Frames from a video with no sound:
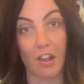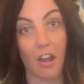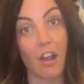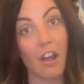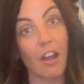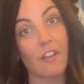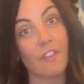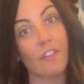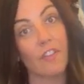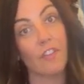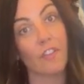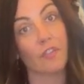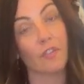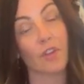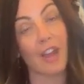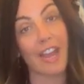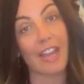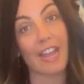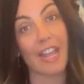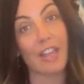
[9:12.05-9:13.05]
off
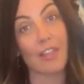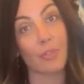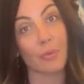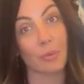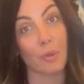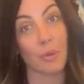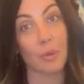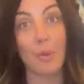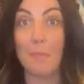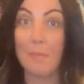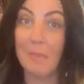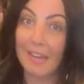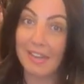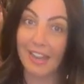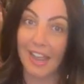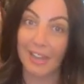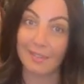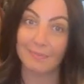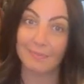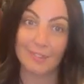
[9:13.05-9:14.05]
Friday through Monday.